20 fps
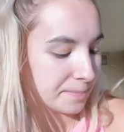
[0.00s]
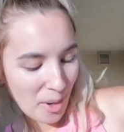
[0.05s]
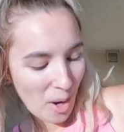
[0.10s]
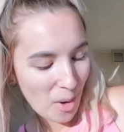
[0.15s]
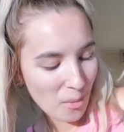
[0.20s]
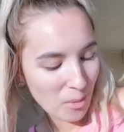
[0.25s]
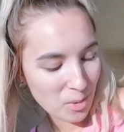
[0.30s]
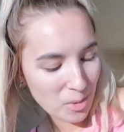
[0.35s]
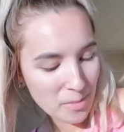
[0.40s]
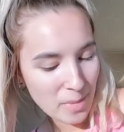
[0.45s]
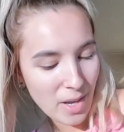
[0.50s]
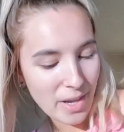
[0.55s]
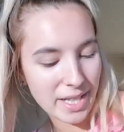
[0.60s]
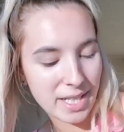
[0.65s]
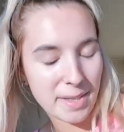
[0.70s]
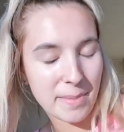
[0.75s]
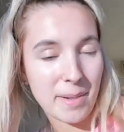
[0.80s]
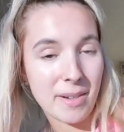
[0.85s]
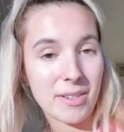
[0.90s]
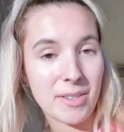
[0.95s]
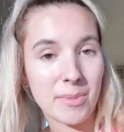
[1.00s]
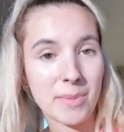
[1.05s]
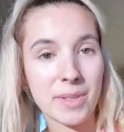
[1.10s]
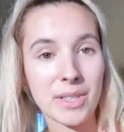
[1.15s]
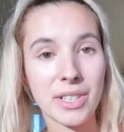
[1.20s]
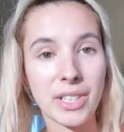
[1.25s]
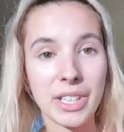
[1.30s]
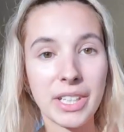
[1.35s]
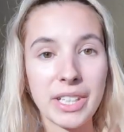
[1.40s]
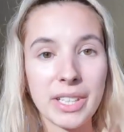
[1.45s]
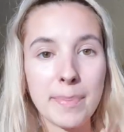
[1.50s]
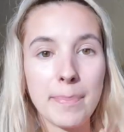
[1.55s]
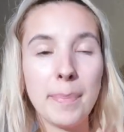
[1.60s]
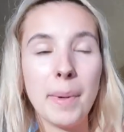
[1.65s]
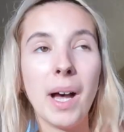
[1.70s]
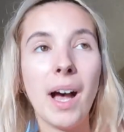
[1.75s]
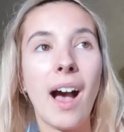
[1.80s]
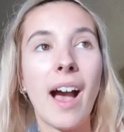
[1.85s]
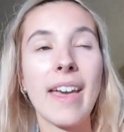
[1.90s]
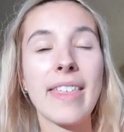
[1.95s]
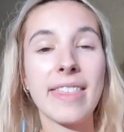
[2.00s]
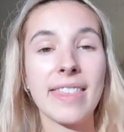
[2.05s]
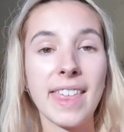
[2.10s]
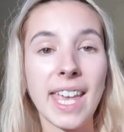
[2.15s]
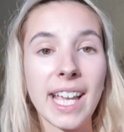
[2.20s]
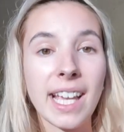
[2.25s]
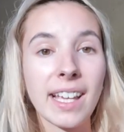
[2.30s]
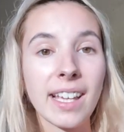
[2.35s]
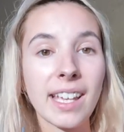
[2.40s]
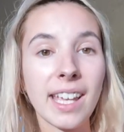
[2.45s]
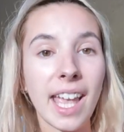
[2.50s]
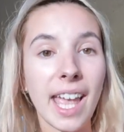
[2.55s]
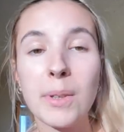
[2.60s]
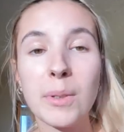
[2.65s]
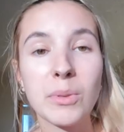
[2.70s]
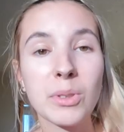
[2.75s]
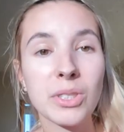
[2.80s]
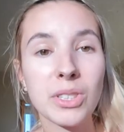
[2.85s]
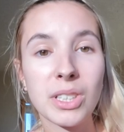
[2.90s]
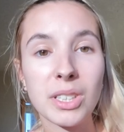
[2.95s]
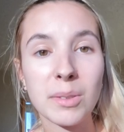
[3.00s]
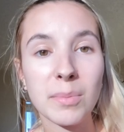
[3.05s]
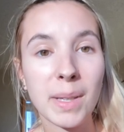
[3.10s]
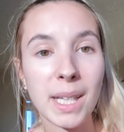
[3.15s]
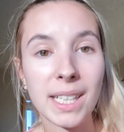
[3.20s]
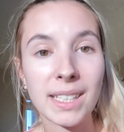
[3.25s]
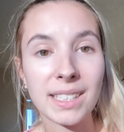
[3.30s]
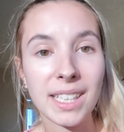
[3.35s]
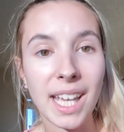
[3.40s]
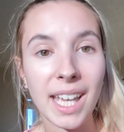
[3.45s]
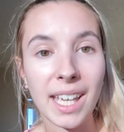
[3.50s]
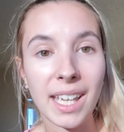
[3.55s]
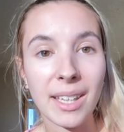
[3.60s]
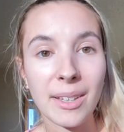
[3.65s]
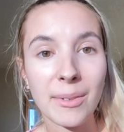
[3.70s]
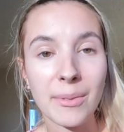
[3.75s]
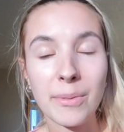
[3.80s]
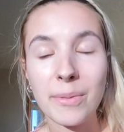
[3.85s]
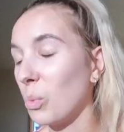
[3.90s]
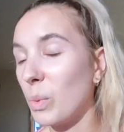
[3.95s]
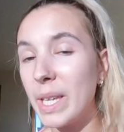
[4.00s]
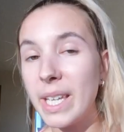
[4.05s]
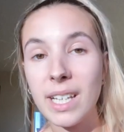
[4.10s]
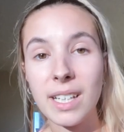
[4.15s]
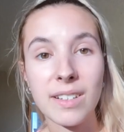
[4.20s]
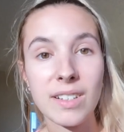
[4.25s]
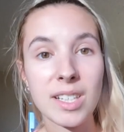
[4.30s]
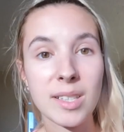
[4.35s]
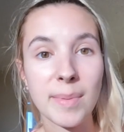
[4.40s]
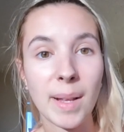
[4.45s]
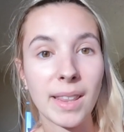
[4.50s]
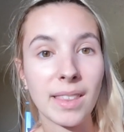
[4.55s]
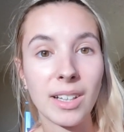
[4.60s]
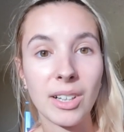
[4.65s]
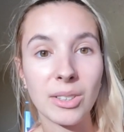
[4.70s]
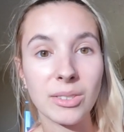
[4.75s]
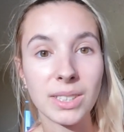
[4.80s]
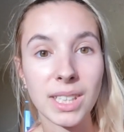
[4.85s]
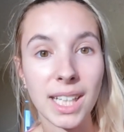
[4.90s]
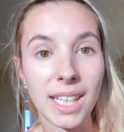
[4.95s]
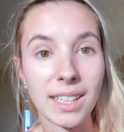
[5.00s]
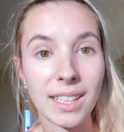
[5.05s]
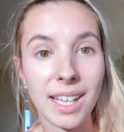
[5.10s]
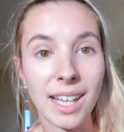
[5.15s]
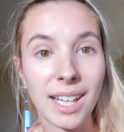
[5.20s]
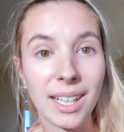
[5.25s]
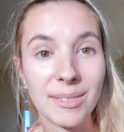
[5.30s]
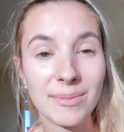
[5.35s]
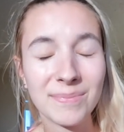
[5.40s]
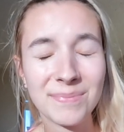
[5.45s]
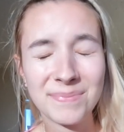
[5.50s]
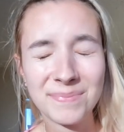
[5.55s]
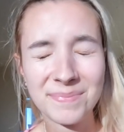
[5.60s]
But our Walmart experience was good, but I think if it was just me and Dave, we could have spent the whole day in there.